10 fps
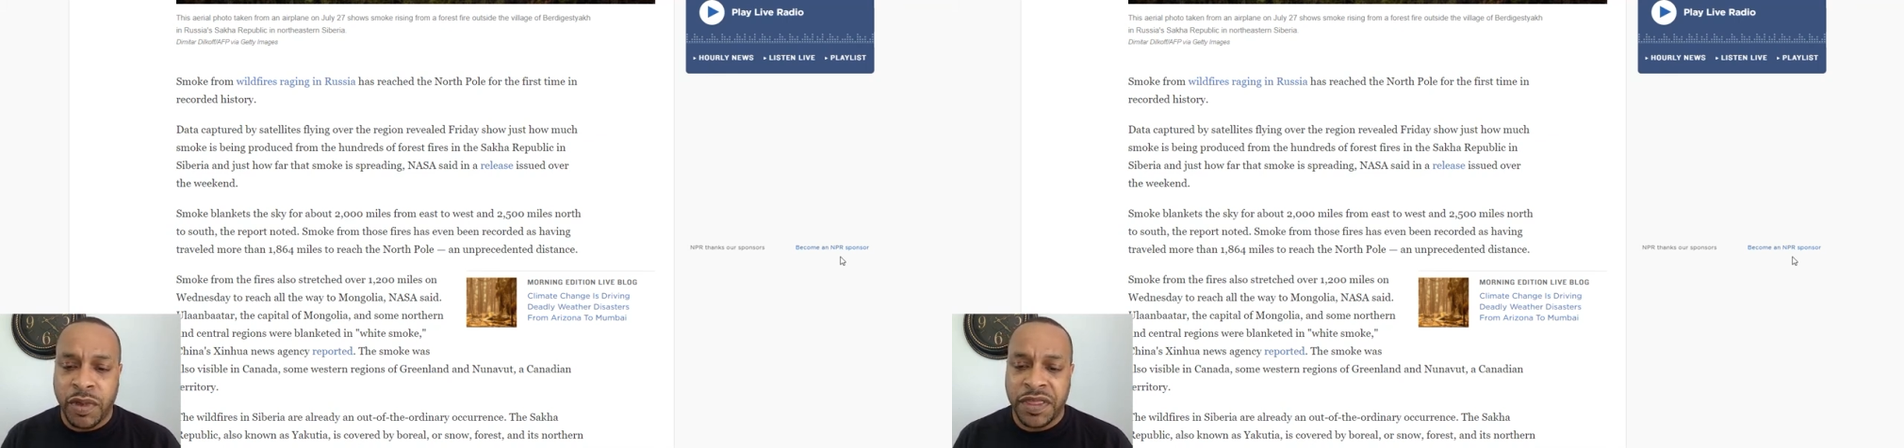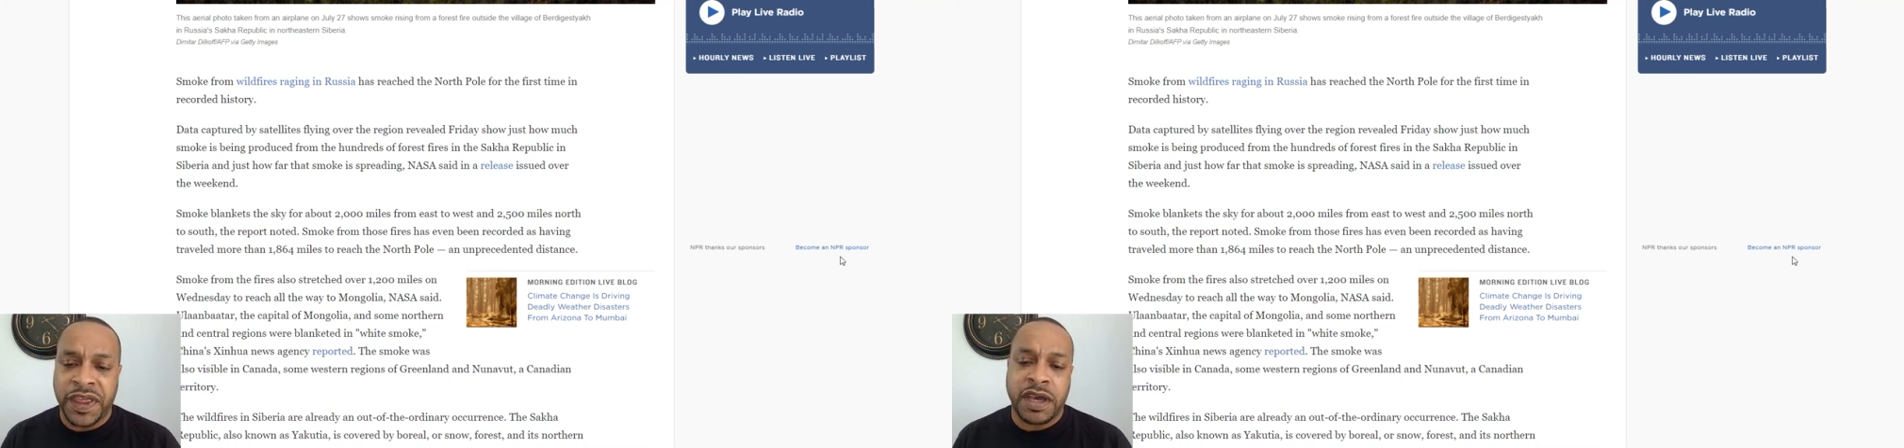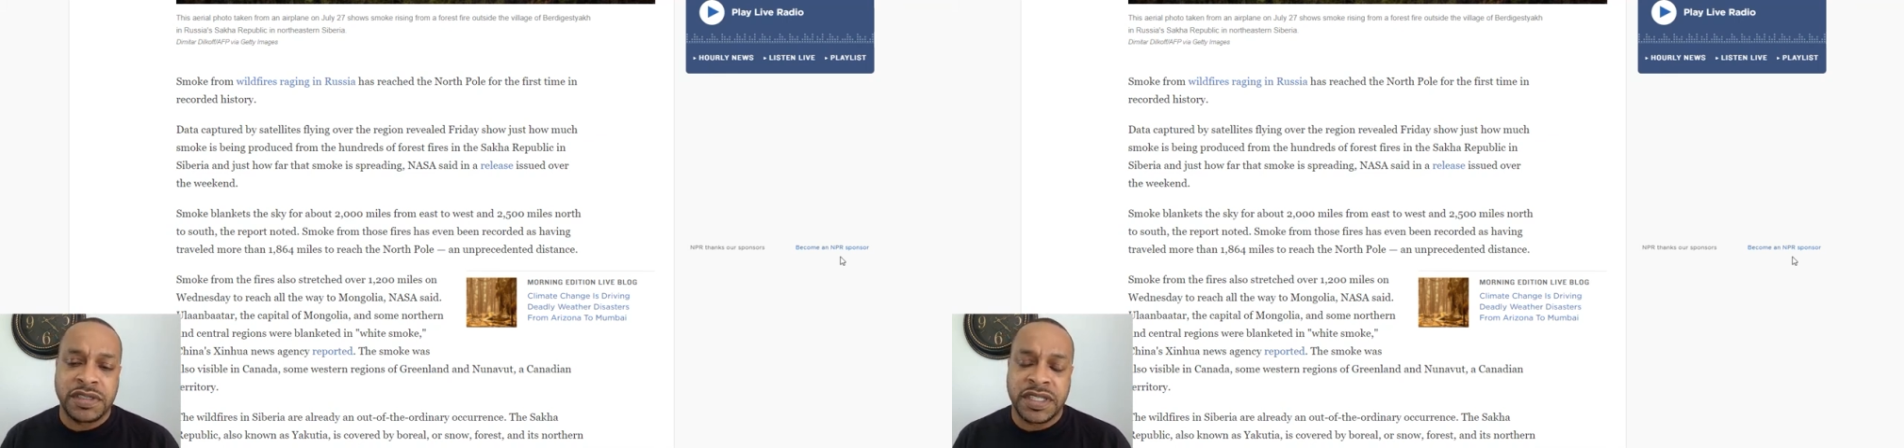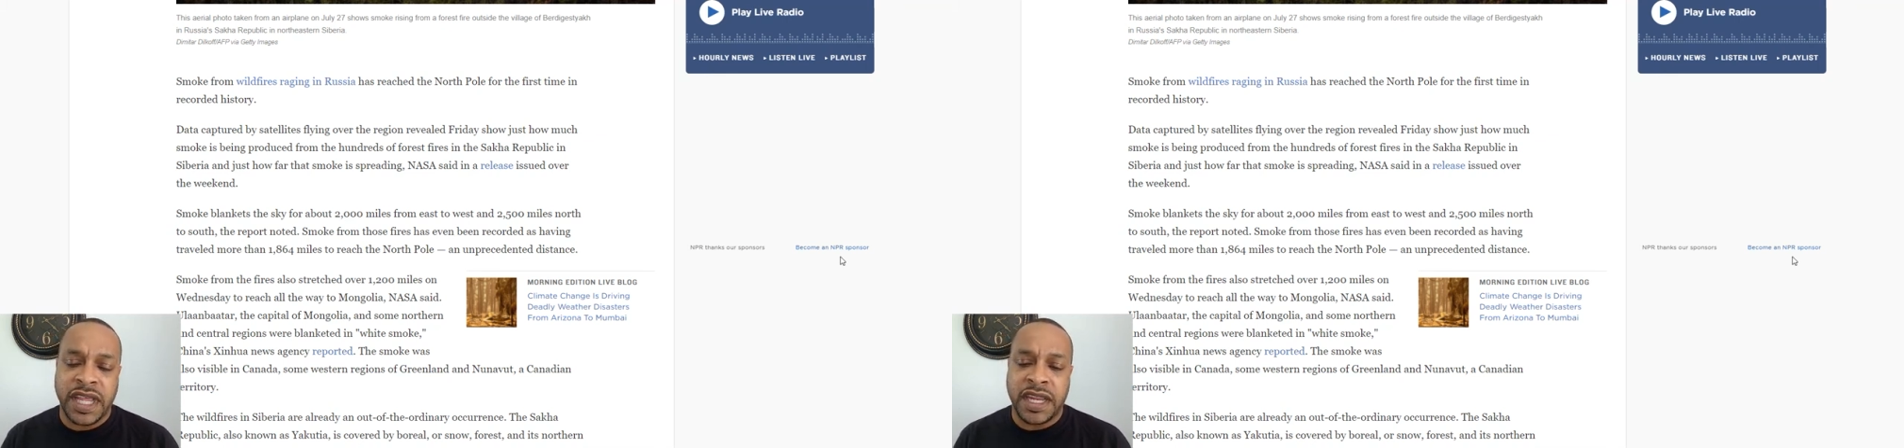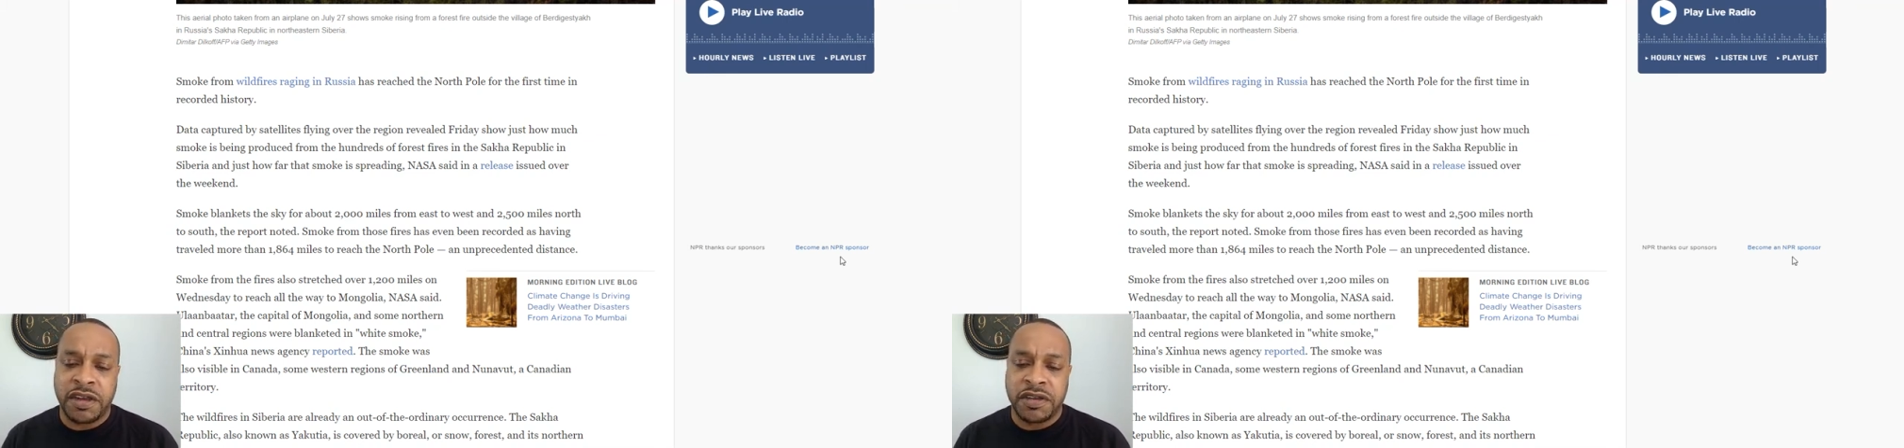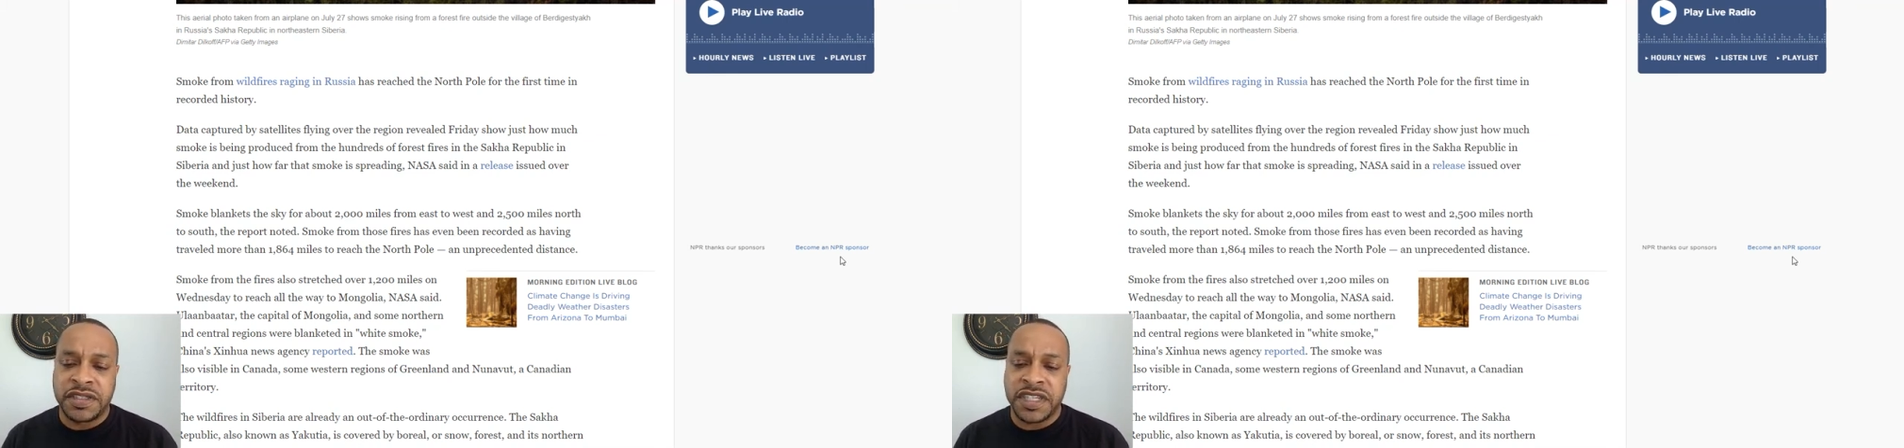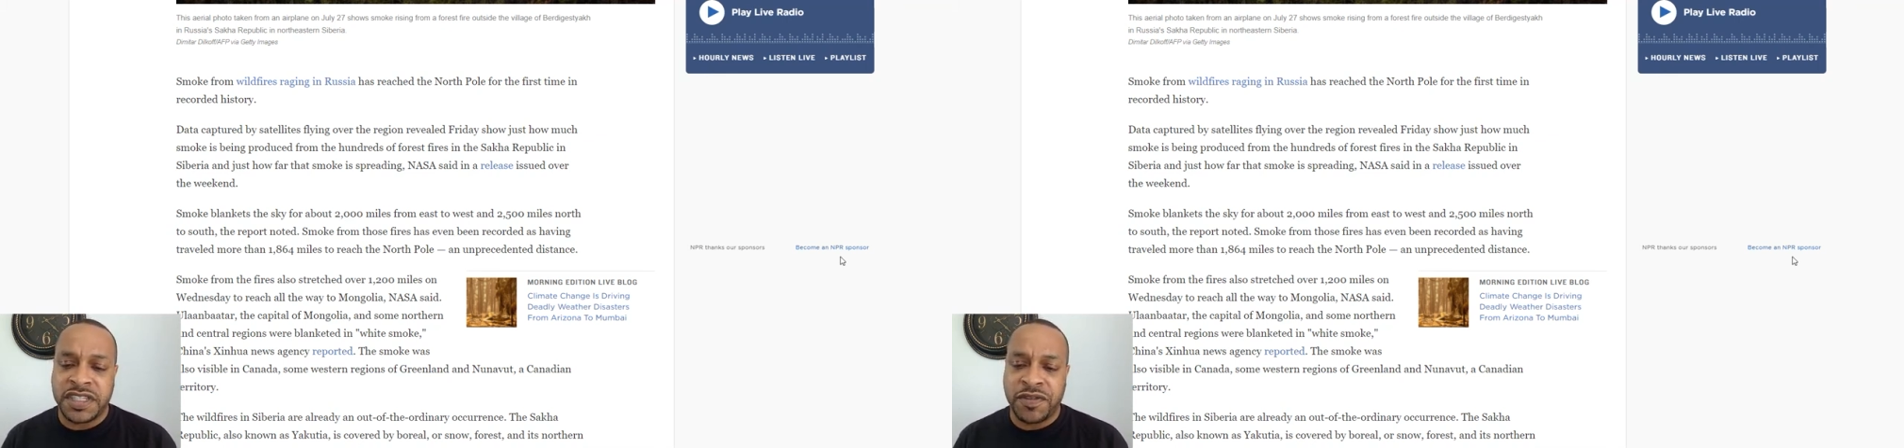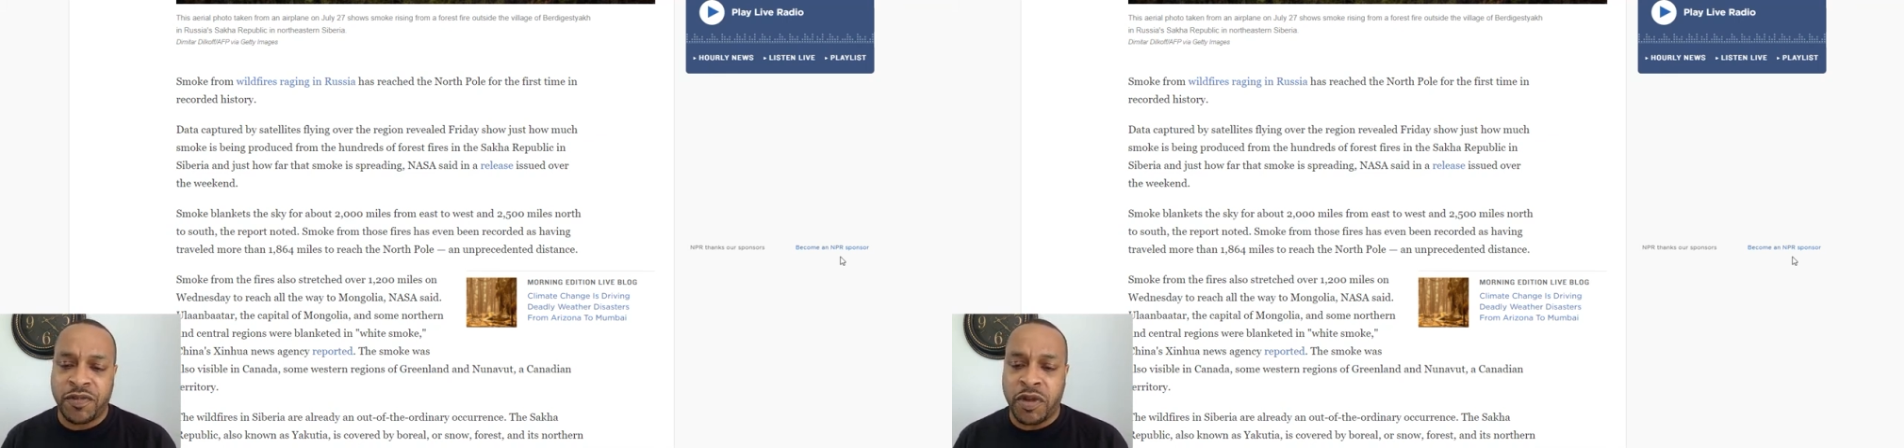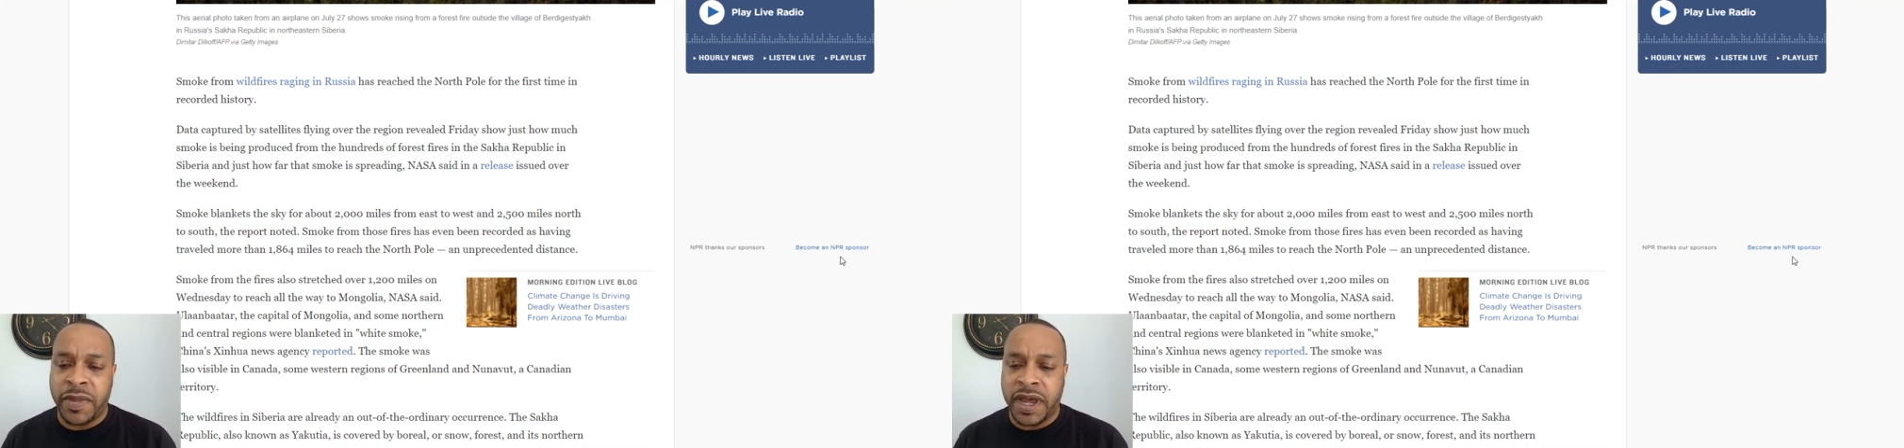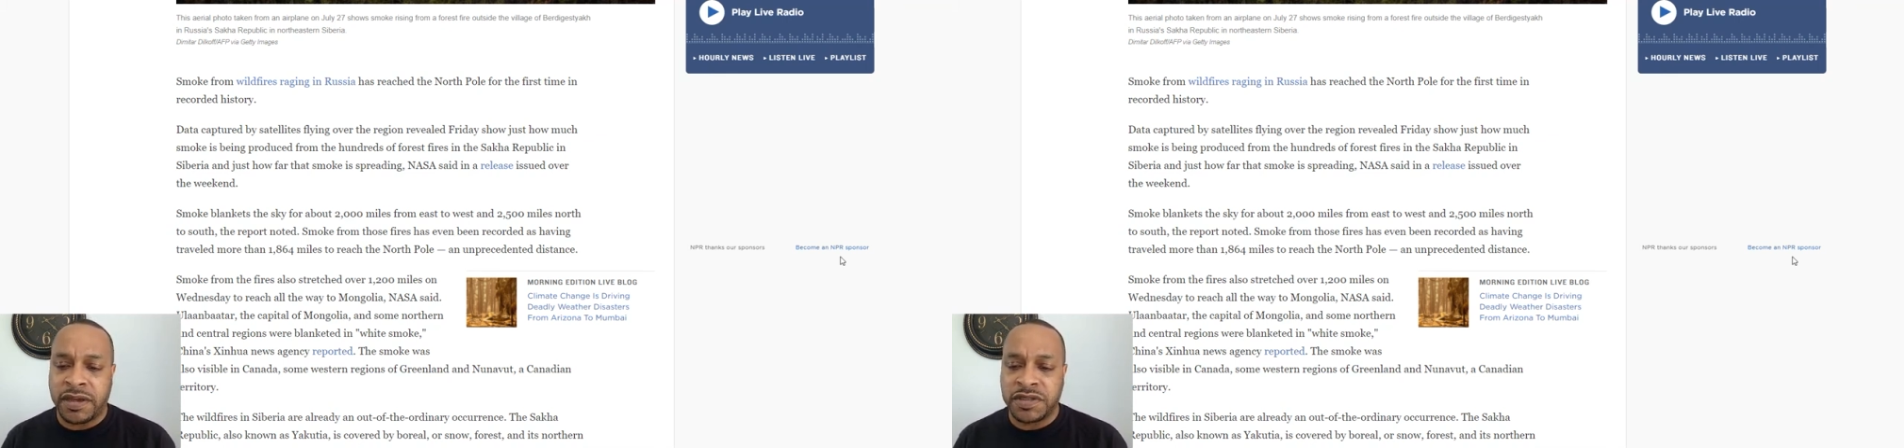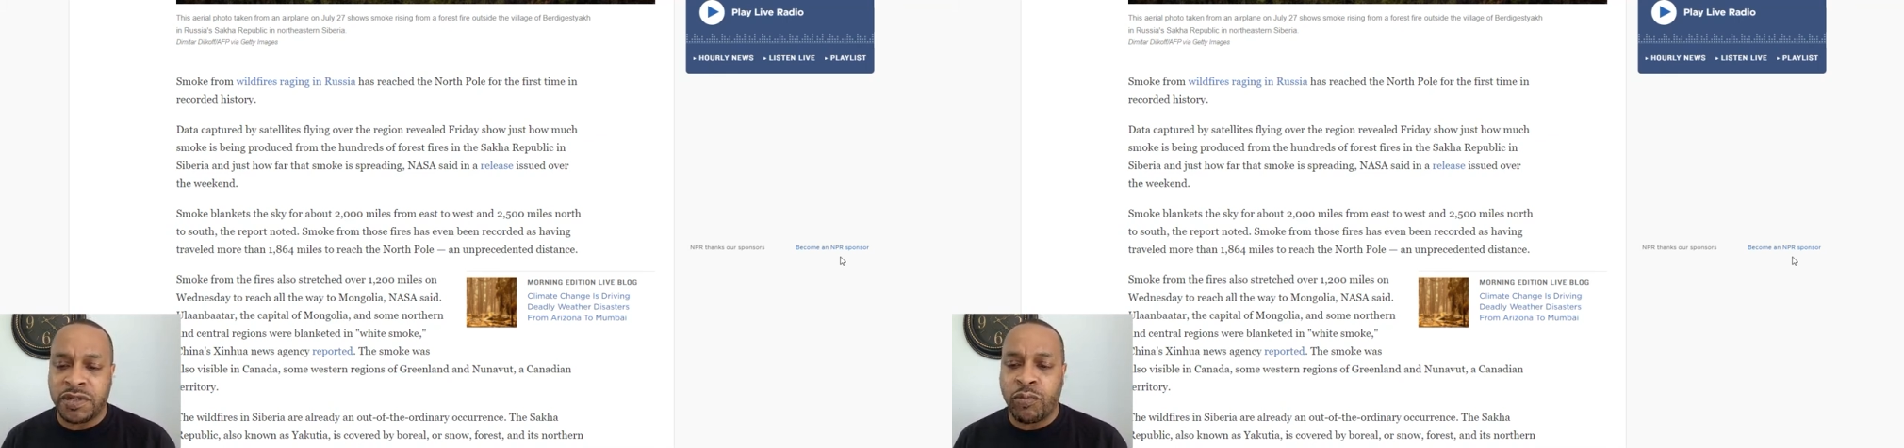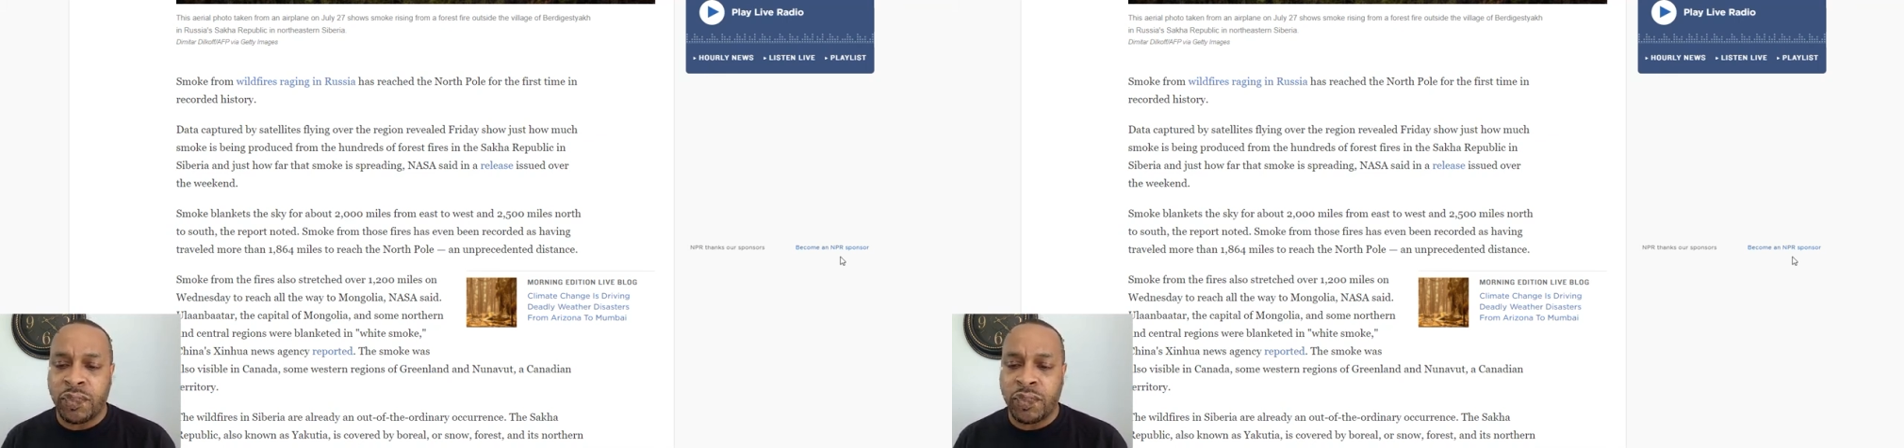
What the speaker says: 1,864 miles